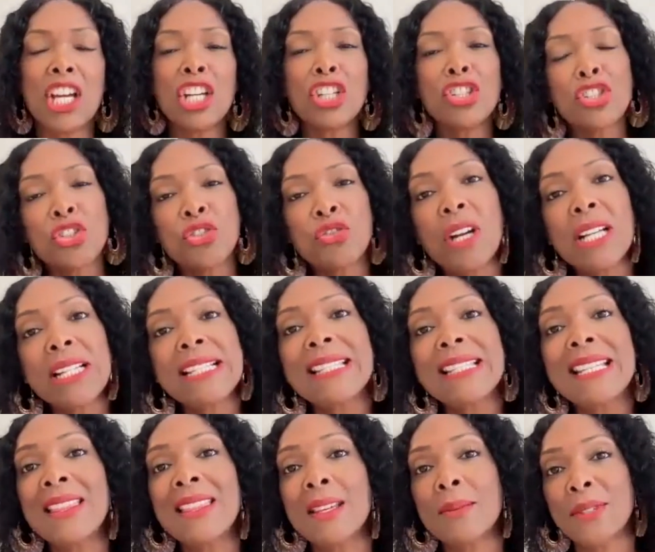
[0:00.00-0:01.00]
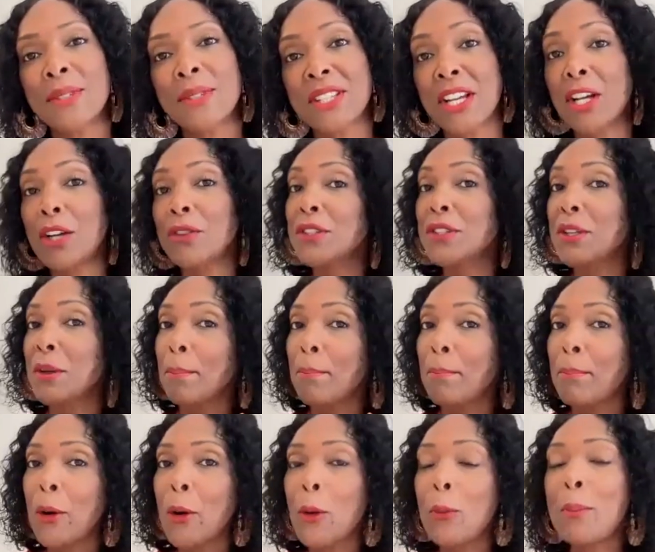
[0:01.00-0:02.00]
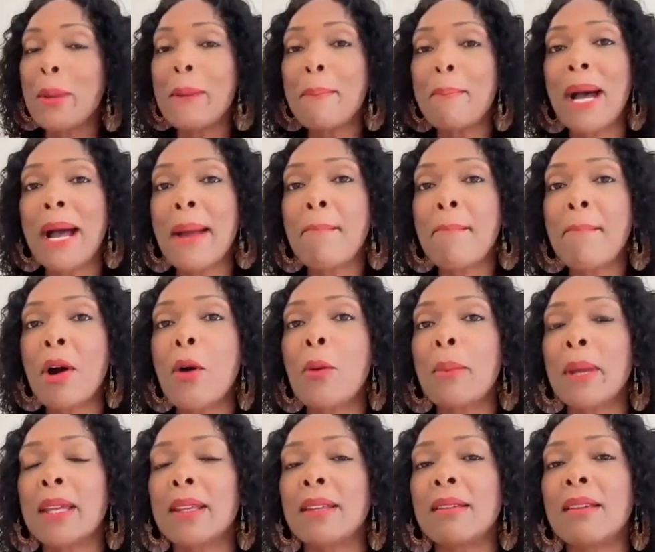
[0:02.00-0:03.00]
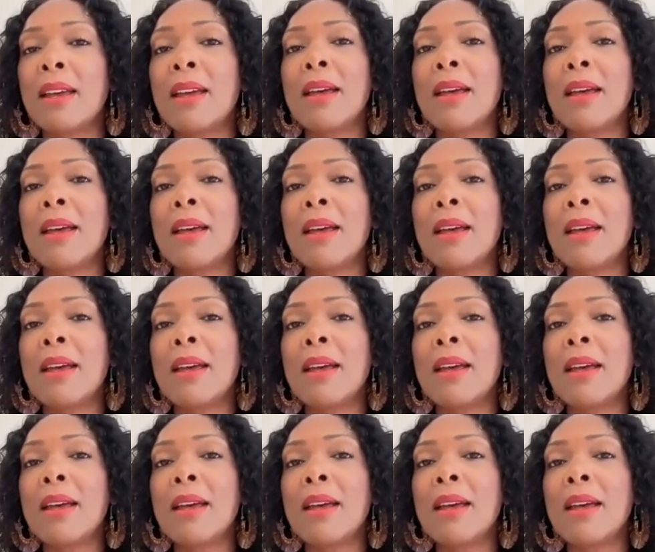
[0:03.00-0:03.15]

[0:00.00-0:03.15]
trusting themselves moment by moment